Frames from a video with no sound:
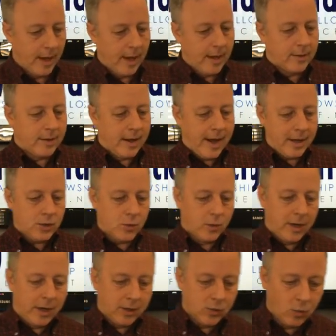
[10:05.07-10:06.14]
The next one
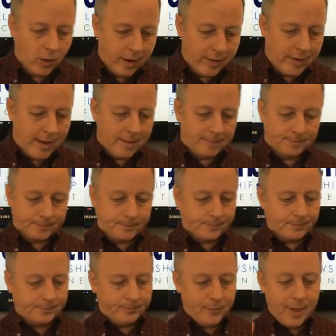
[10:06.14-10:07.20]
is one that
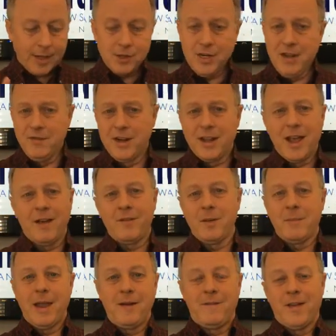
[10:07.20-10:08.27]
Stephen Covey
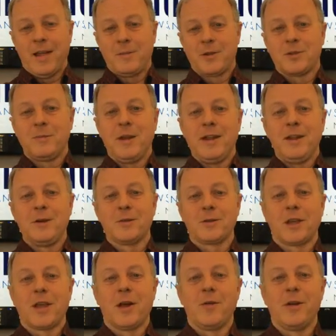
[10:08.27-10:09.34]
made famous many years
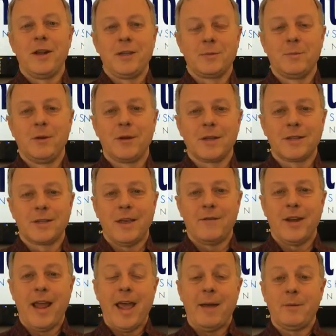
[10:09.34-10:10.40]
ago in his book, 7
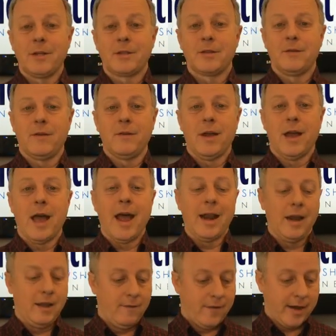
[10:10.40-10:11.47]
Habits of Highly
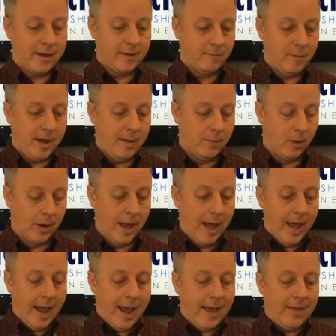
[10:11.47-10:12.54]
Effective People,
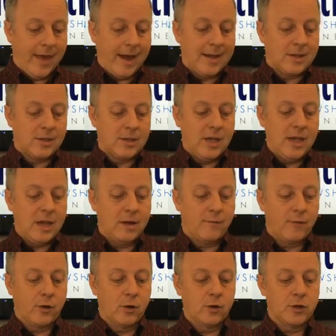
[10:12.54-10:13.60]
and that is seek
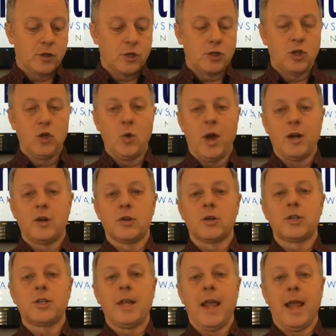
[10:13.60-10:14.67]
first to
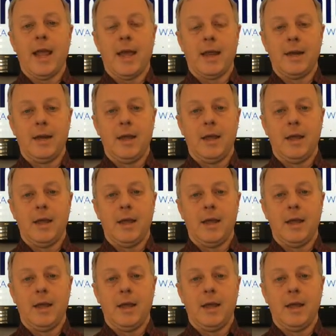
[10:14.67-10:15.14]
understand